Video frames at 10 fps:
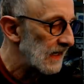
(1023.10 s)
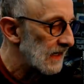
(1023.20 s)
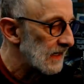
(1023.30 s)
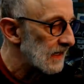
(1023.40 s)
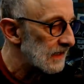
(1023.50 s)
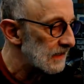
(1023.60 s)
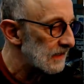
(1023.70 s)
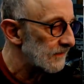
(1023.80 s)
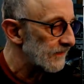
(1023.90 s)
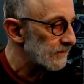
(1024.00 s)

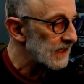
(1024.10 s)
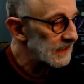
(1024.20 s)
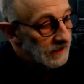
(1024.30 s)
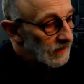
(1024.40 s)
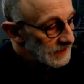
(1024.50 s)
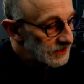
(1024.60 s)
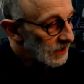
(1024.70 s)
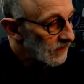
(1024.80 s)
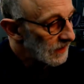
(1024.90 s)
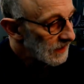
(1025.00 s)
But anyway,
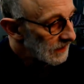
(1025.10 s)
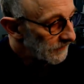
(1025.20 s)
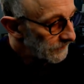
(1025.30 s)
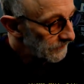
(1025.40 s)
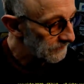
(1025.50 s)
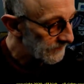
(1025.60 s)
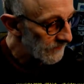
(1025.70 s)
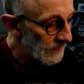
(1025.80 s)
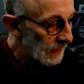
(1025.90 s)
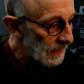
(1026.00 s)
so
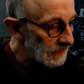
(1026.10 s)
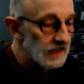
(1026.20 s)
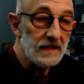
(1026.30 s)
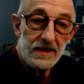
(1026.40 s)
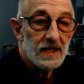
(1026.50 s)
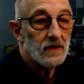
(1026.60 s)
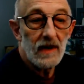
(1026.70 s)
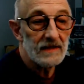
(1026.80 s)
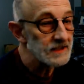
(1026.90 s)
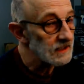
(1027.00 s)

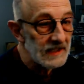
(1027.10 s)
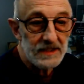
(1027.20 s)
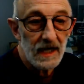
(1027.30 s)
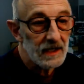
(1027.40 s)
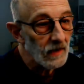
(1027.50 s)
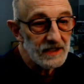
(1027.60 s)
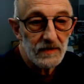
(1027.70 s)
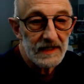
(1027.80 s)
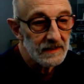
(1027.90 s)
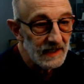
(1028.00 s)
if somebody's got to graduate
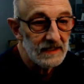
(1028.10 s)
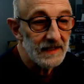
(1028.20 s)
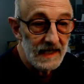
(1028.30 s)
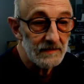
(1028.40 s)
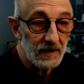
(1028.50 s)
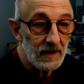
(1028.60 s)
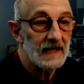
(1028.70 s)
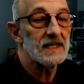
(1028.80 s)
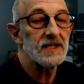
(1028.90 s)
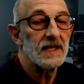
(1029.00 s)
in the middle of the damn
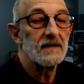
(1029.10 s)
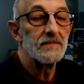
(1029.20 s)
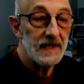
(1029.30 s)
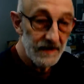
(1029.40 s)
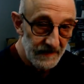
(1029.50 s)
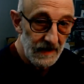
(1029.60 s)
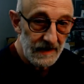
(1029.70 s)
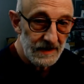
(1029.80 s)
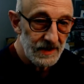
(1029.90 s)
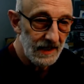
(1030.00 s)
class, be
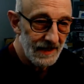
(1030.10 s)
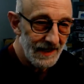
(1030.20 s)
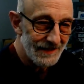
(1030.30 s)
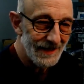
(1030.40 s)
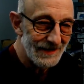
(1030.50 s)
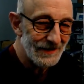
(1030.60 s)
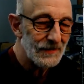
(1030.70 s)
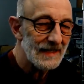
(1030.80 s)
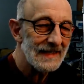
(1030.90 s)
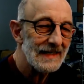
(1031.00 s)
advised,
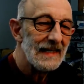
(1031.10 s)
right?